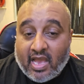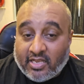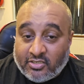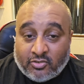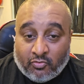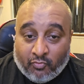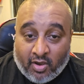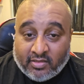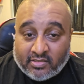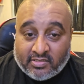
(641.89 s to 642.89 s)
and she's got
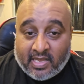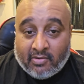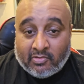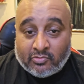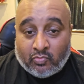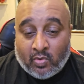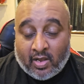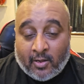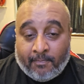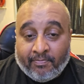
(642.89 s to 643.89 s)
riders now as
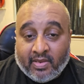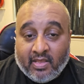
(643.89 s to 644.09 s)
well.